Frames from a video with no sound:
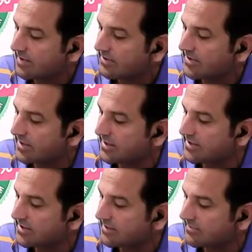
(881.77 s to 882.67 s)
third
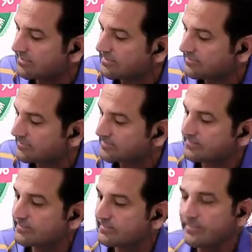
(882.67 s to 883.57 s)
term.
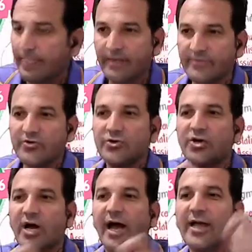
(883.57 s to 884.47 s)
So
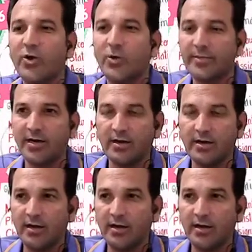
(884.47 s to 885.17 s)
trinomial.